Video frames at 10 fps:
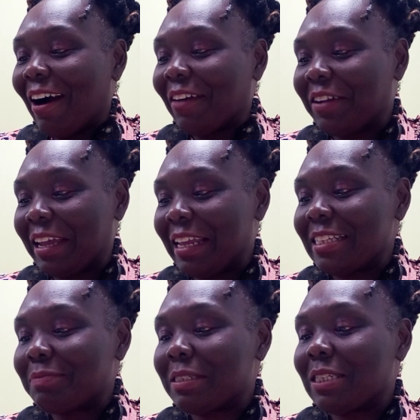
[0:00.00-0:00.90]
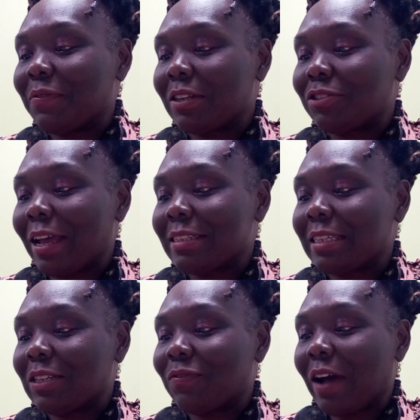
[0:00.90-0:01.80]
Are there any specific tracks
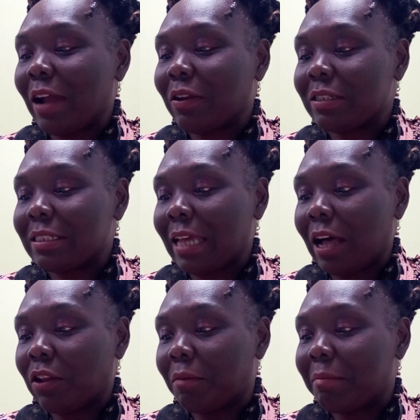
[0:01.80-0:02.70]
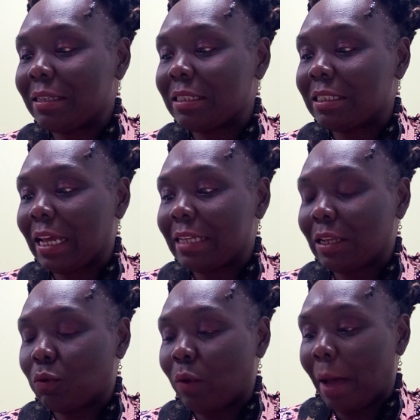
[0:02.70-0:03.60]
that define your style or message as
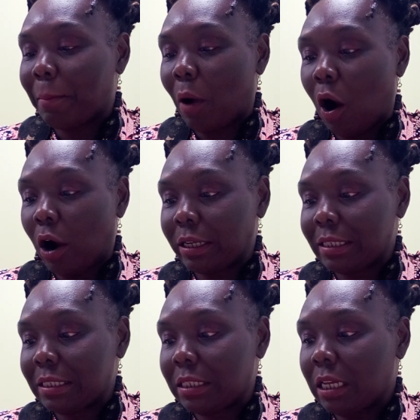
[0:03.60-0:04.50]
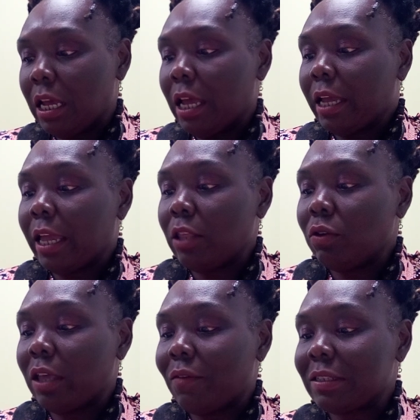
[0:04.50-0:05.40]
a rap artist? Can
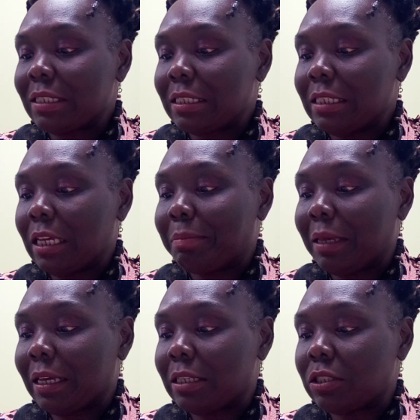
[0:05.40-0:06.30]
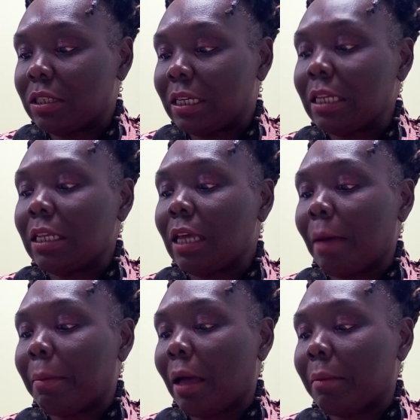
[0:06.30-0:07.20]
you give us a sneak peek into any
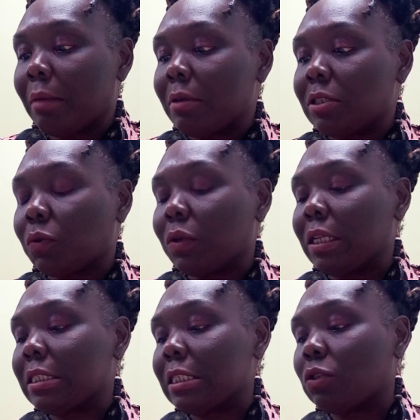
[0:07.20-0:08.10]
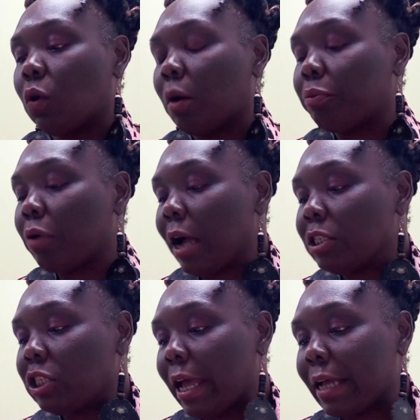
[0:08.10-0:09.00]
upcoming music releases or
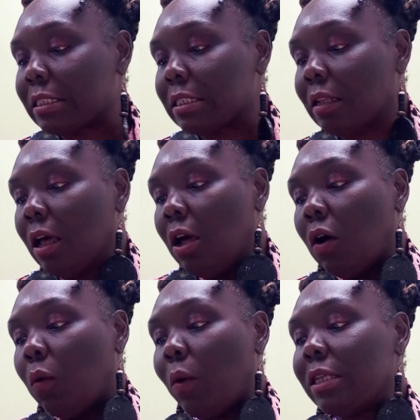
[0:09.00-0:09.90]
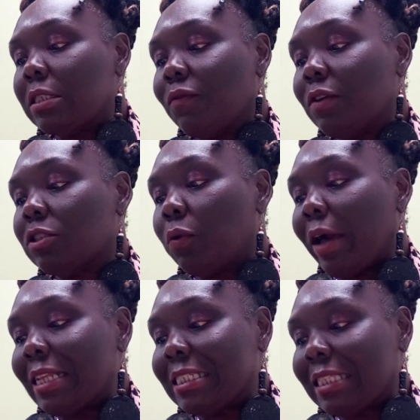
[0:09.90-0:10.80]
projects? What is the visual
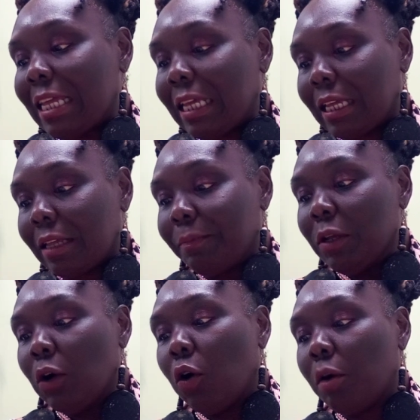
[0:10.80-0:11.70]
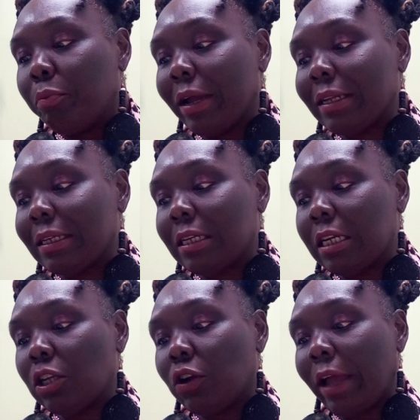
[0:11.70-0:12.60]
aesthetic or brand
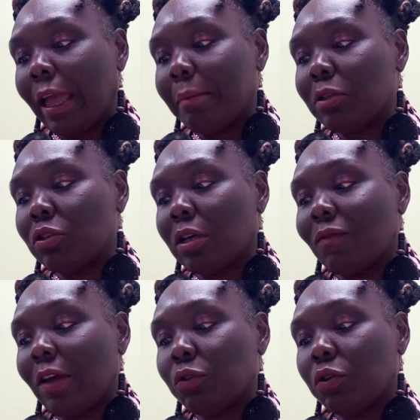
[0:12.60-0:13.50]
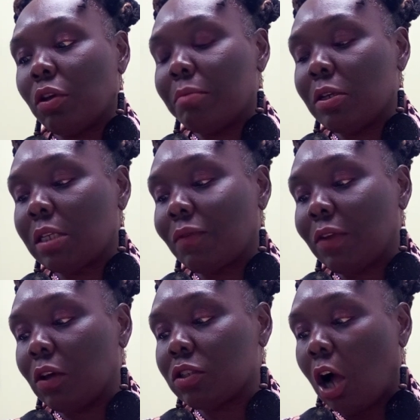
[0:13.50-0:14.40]
identity you're aiming to convey through your music
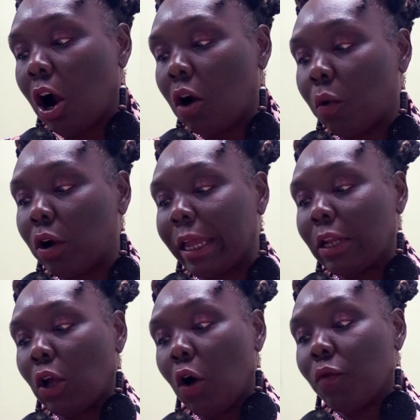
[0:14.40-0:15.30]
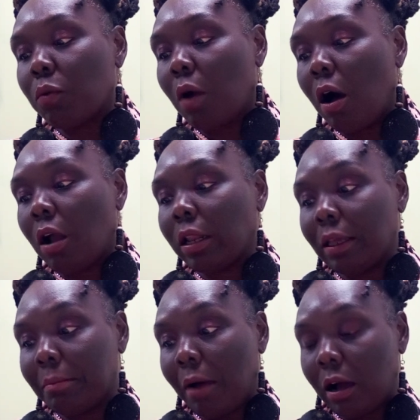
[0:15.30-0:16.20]
videos, artwork, and overall
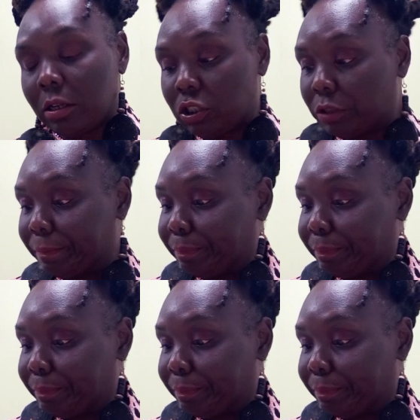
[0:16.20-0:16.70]
image?